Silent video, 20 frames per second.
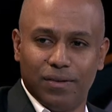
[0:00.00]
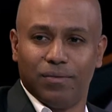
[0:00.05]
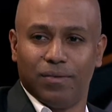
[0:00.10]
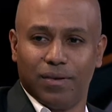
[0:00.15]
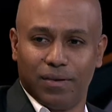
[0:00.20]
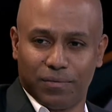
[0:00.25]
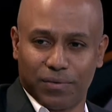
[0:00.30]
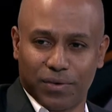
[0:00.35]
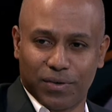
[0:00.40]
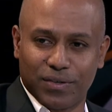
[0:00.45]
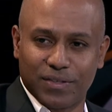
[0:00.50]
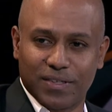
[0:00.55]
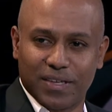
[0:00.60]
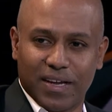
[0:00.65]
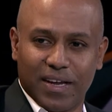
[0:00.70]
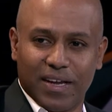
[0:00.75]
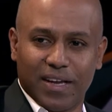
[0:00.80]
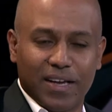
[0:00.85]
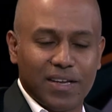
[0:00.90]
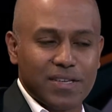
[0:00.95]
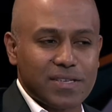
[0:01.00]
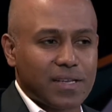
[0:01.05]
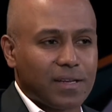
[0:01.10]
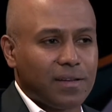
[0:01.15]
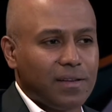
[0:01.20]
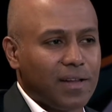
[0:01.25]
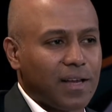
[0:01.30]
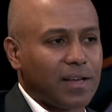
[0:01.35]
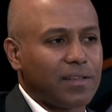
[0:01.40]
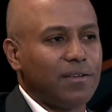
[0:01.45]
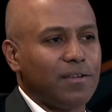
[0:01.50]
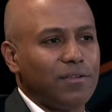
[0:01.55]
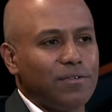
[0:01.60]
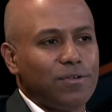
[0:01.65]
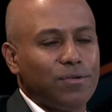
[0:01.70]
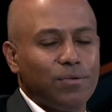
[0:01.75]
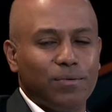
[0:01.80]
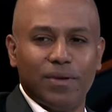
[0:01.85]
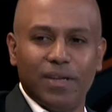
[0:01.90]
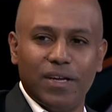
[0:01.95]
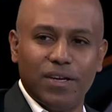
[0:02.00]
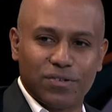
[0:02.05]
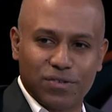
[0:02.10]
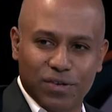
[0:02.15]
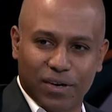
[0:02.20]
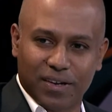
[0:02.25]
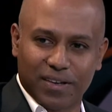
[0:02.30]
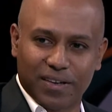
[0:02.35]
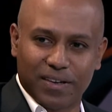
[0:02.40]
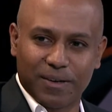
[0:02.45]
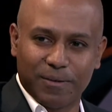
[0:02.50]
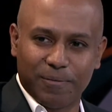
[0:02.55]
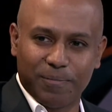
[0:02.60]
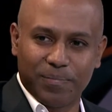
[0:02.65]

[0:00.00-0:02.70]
universe is connected to each other.